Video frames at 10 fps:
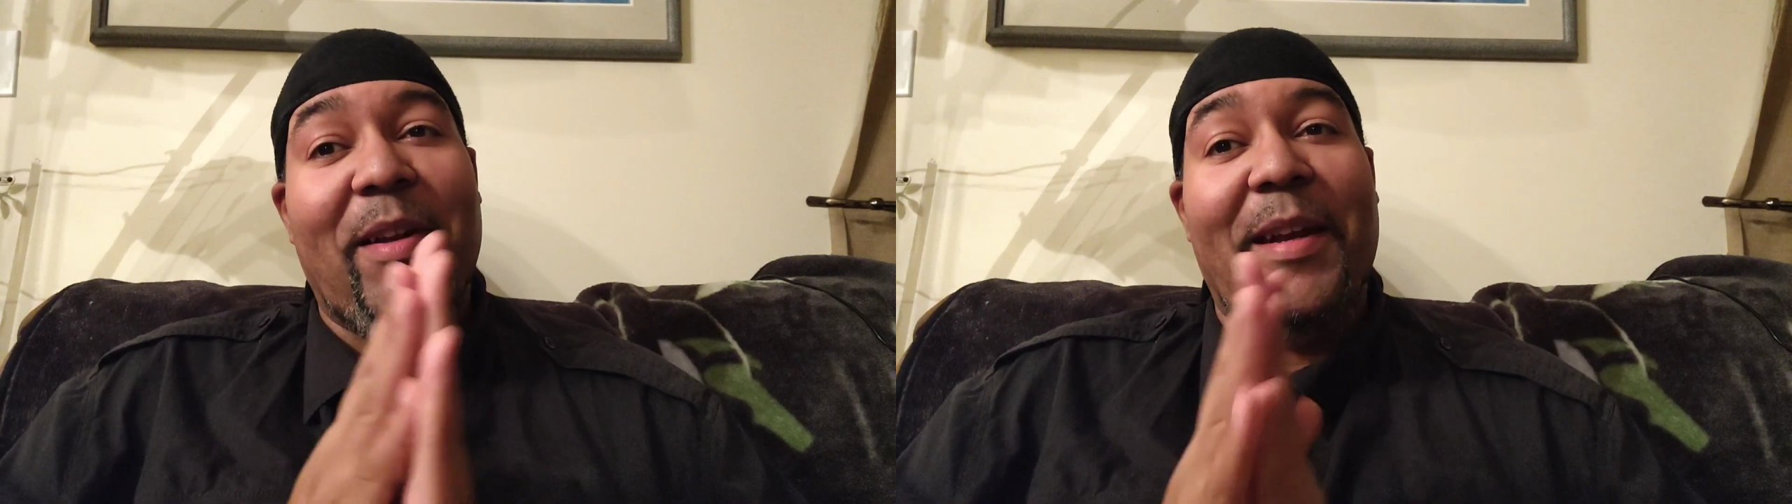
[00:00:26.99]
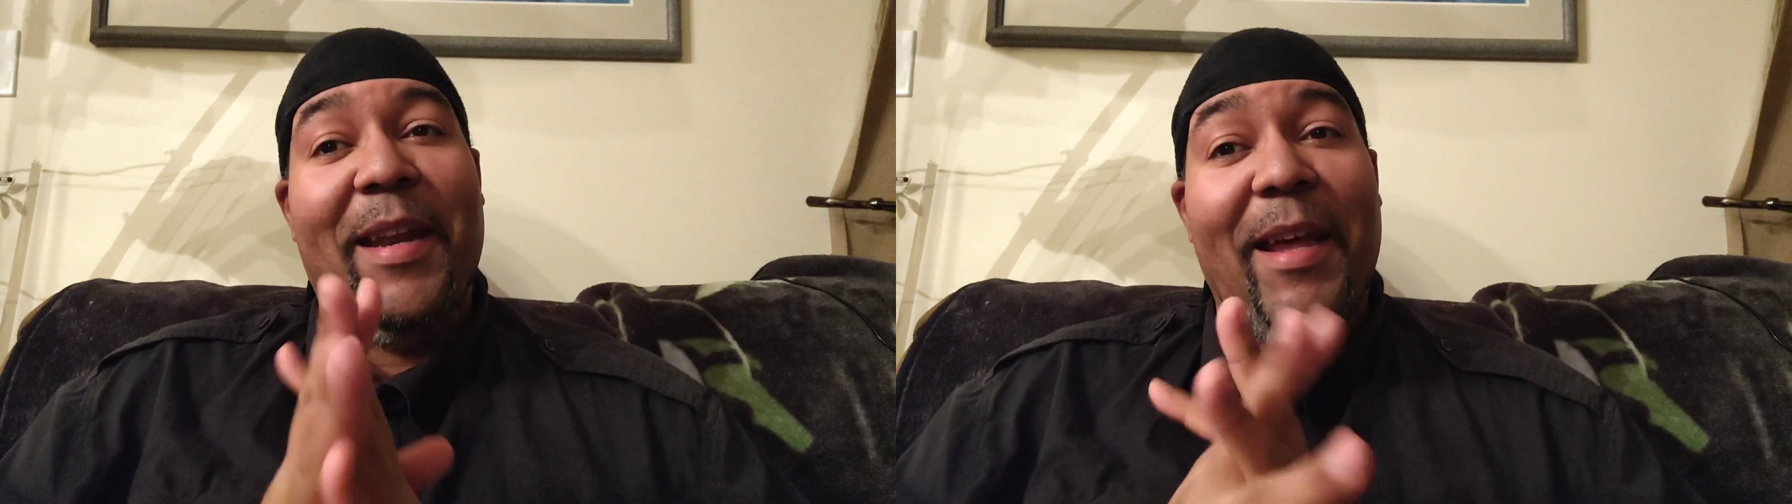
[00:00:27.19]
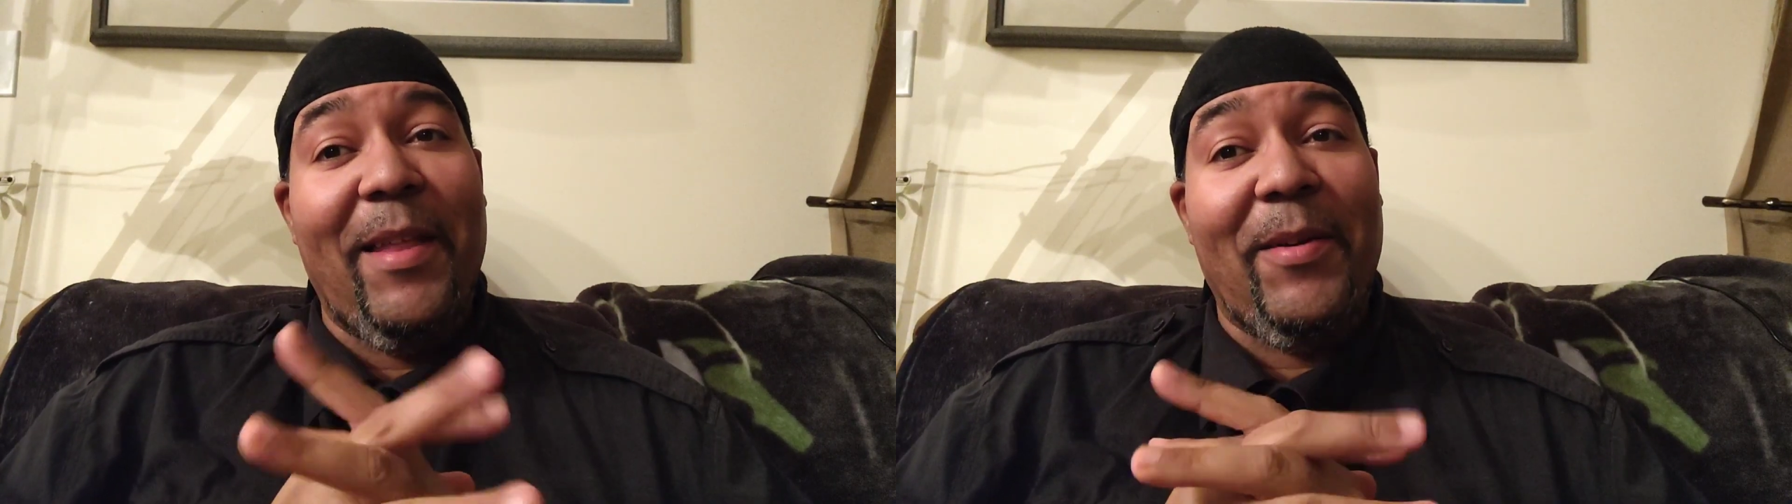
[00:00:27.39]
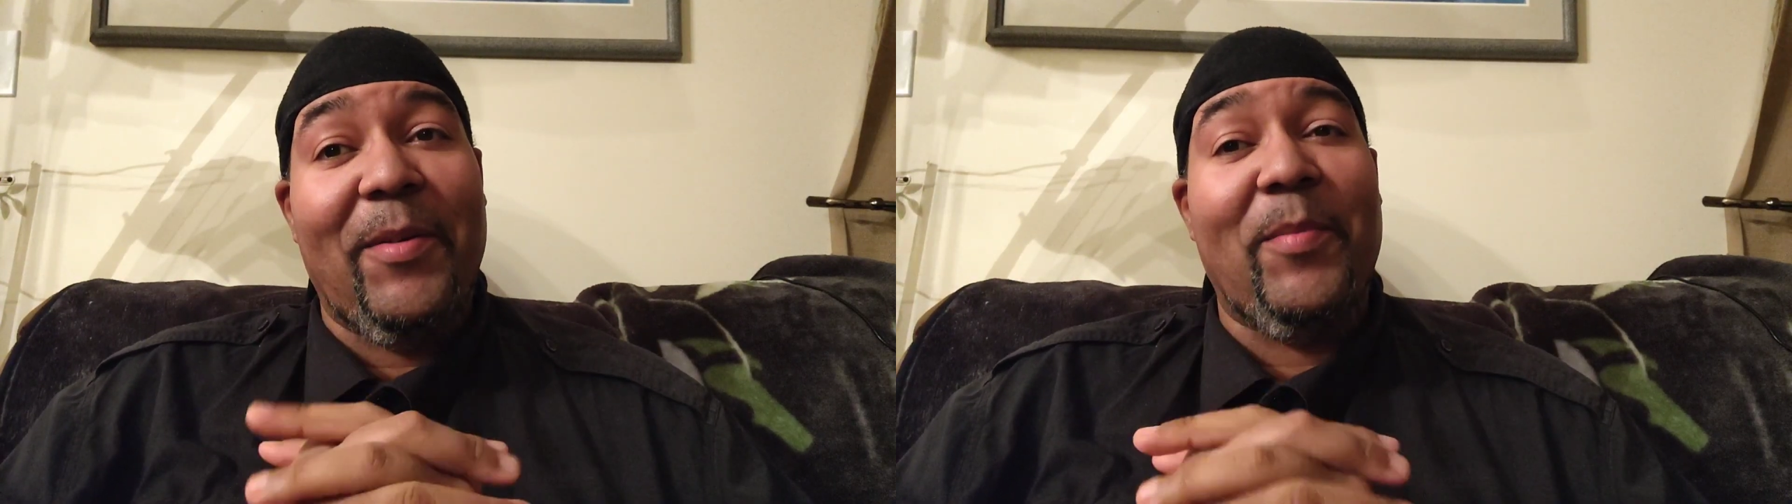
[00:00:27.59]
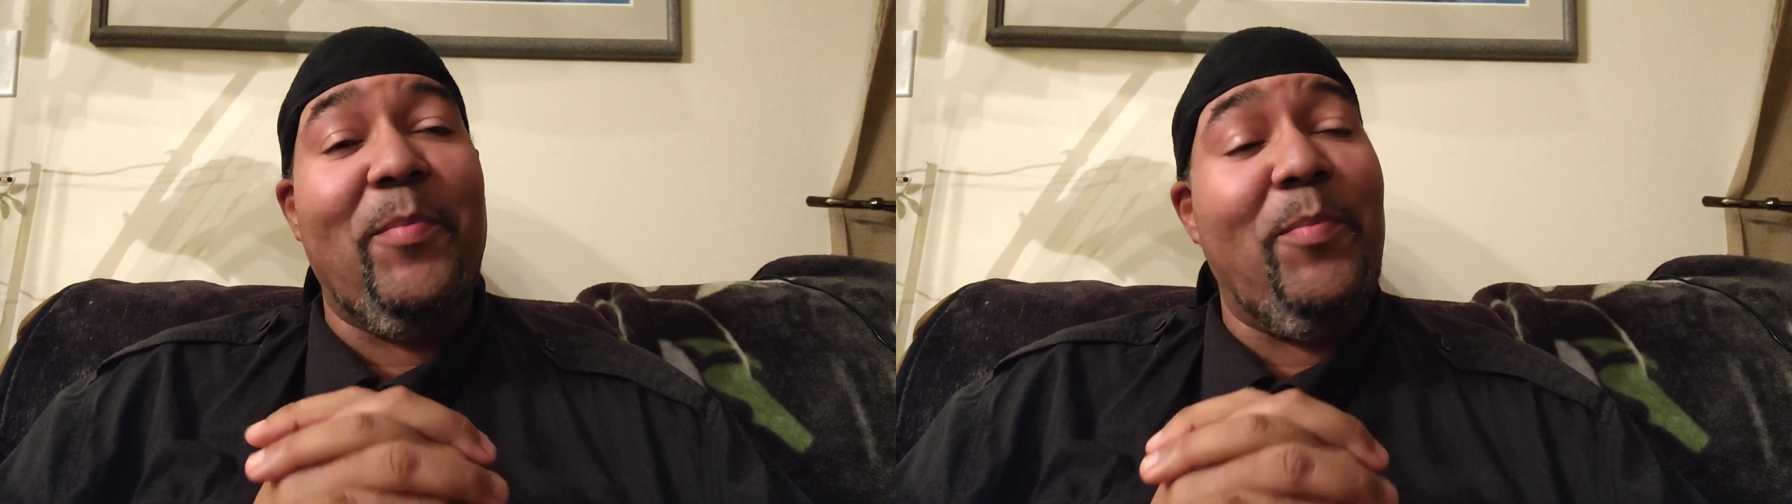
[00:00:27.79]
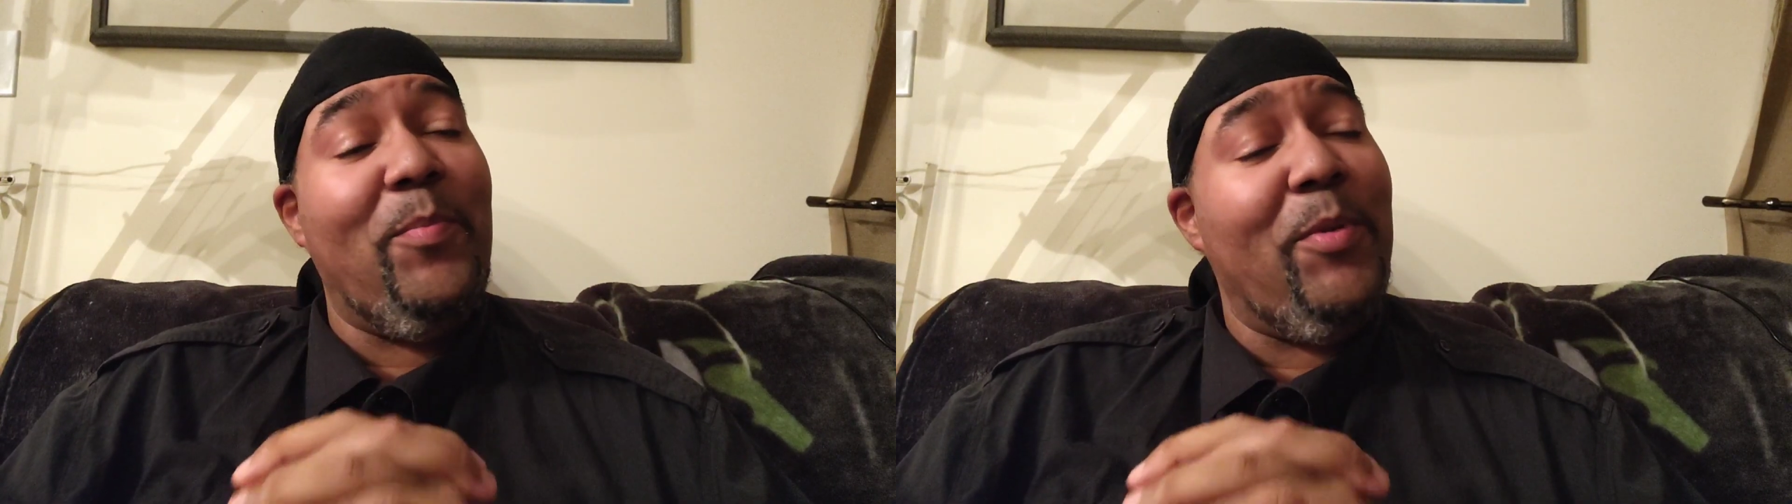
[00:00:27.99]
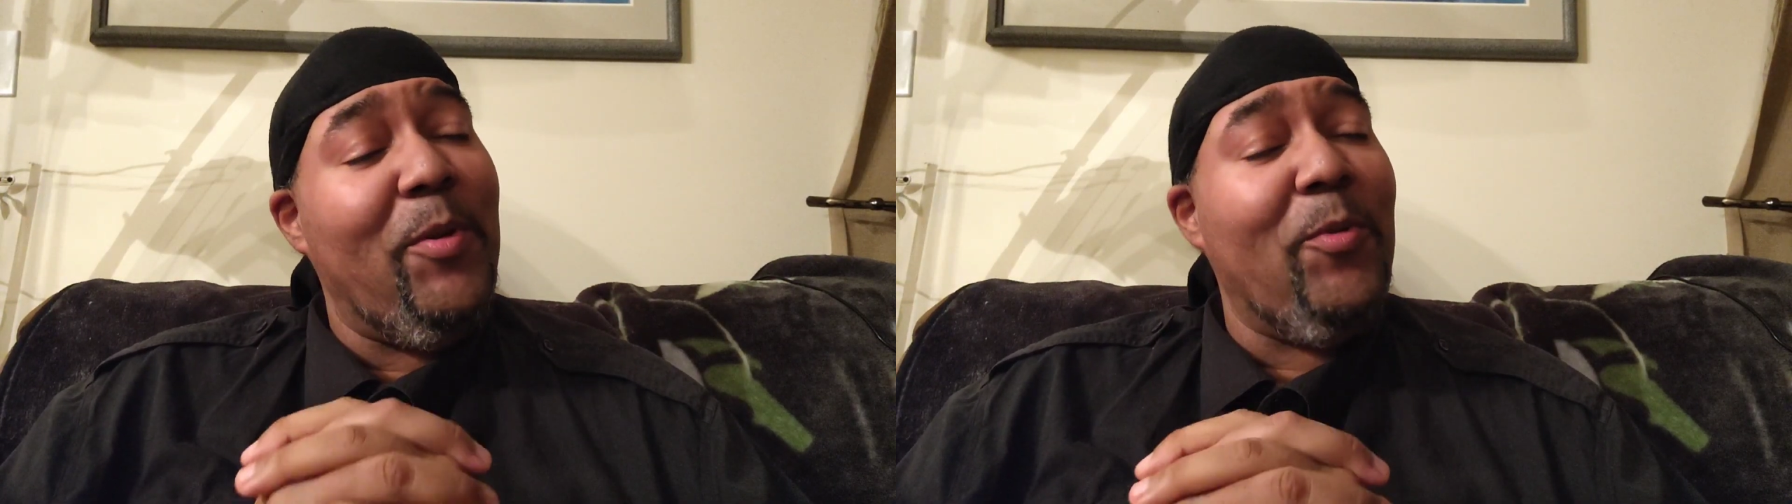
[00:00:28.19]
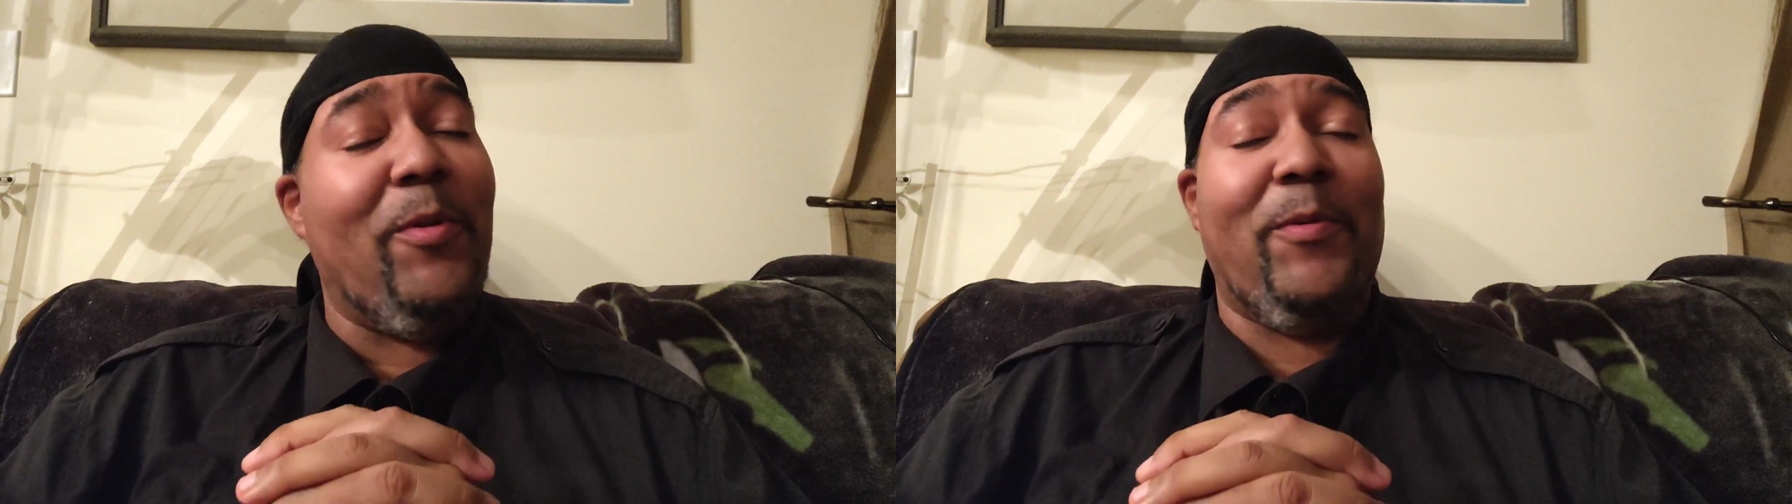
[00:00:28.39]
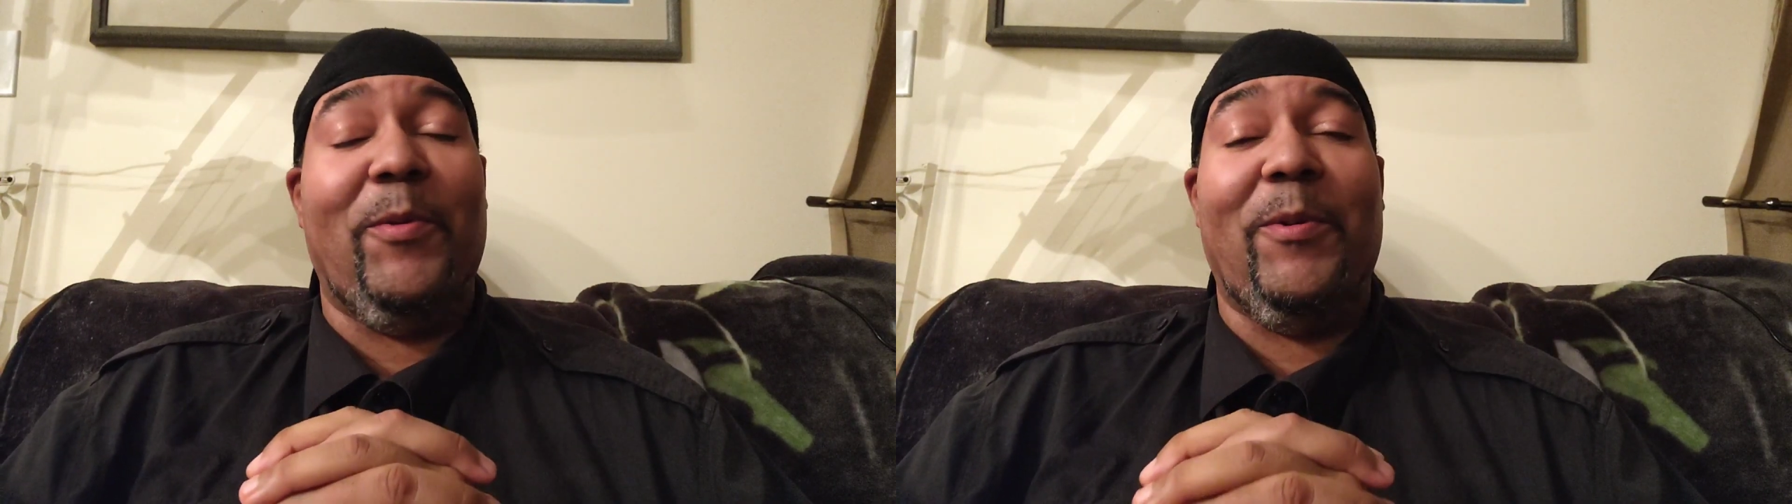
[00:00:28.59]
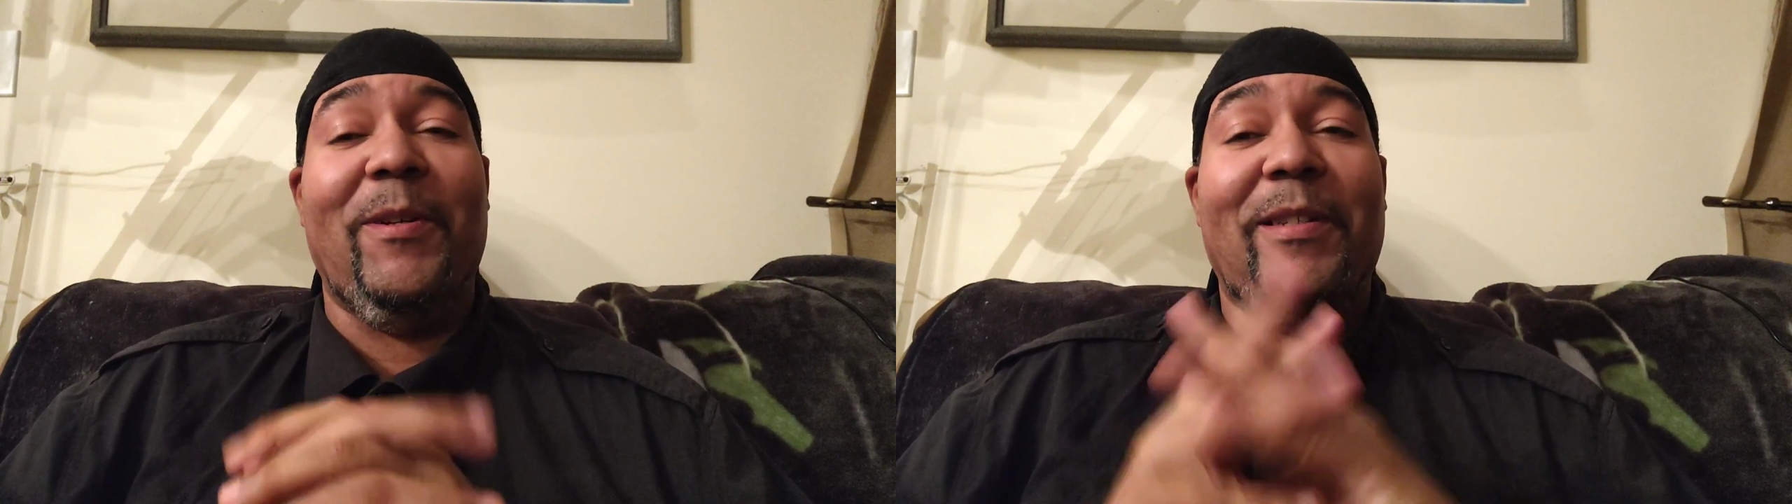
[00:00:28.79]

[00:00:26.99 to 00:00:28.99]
another beautiful